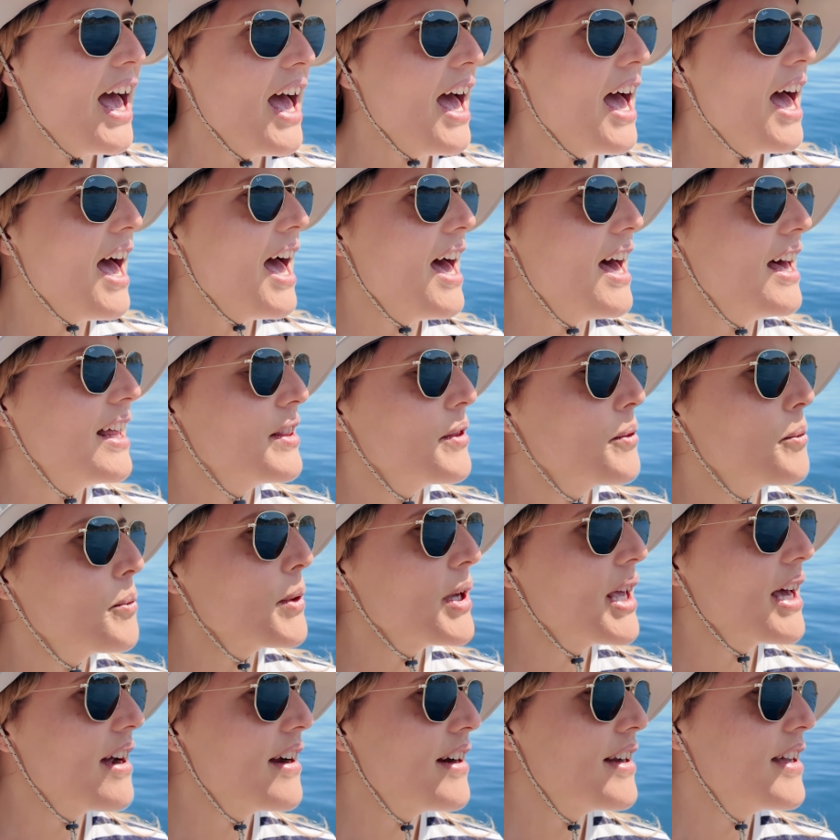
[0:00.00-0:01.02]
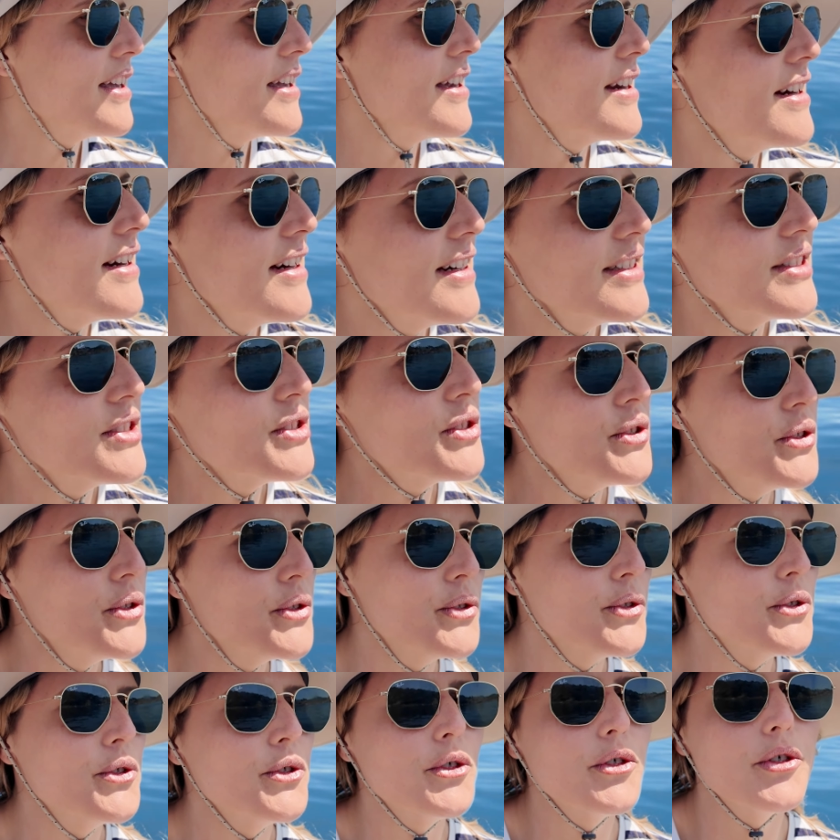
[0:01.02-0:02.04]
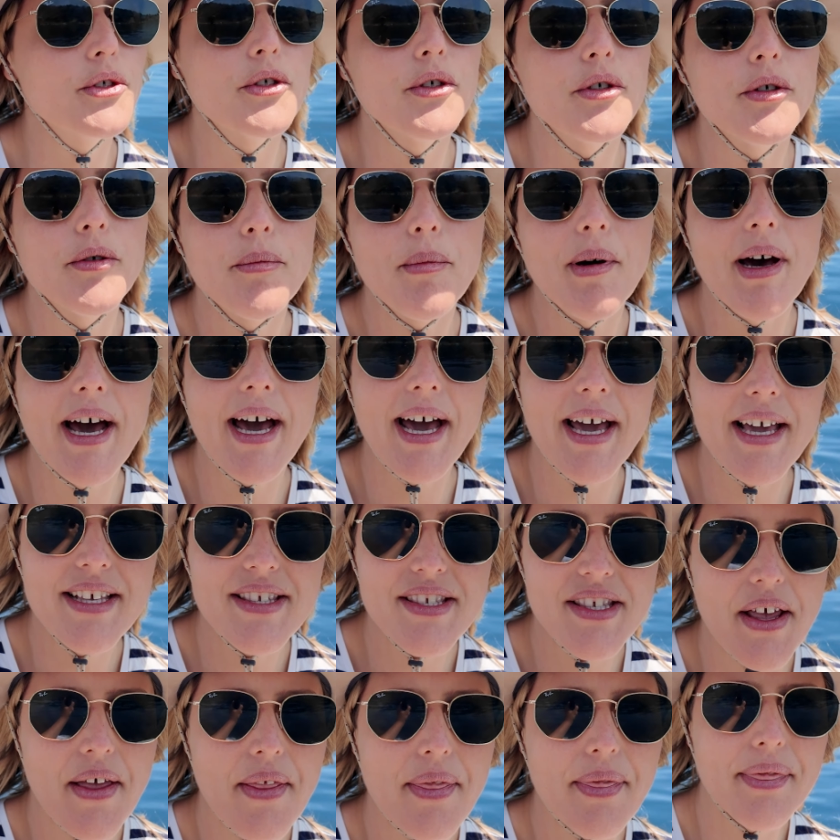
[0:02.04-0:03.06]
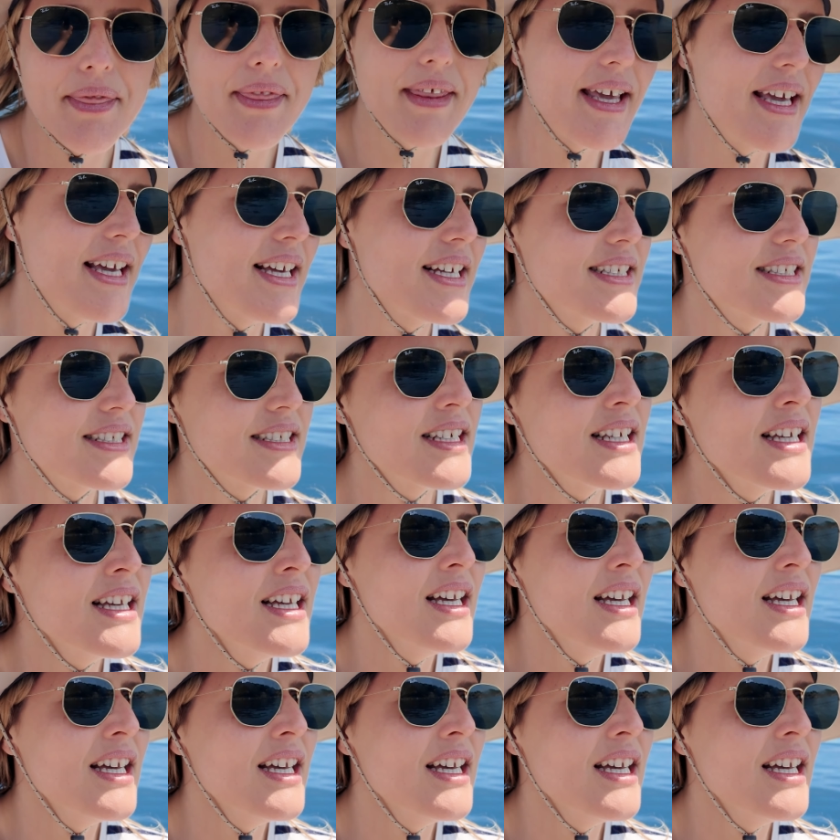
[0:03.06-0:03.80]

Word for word: and we are here to buy some things,